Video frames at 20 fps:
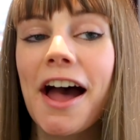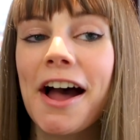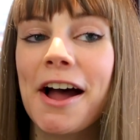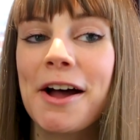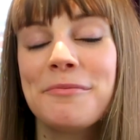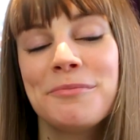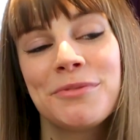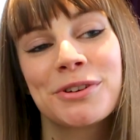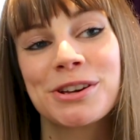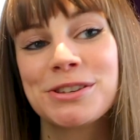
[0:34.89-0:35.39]

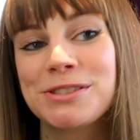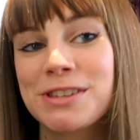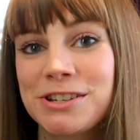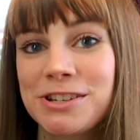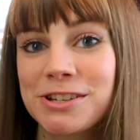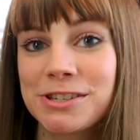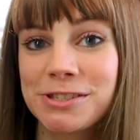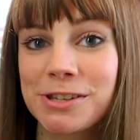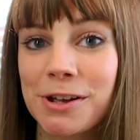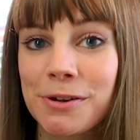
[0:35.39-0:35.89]
um, because they're
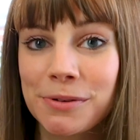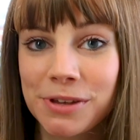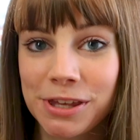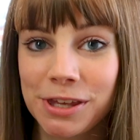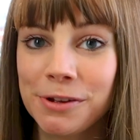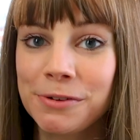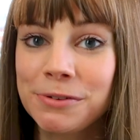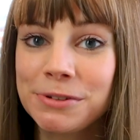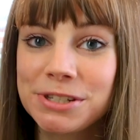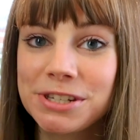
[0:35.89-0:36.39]
just so
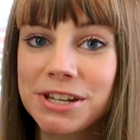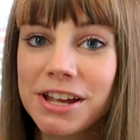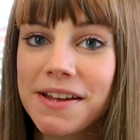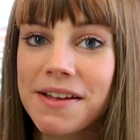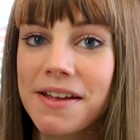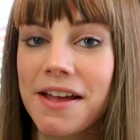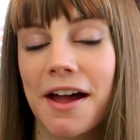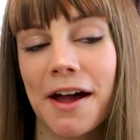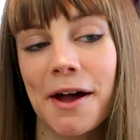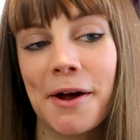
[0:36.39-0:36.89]
cute
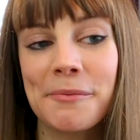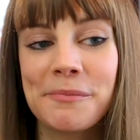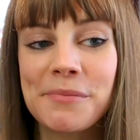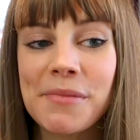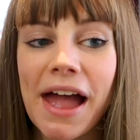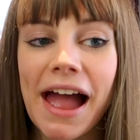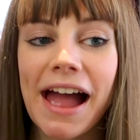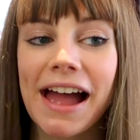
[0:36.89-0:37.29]
um,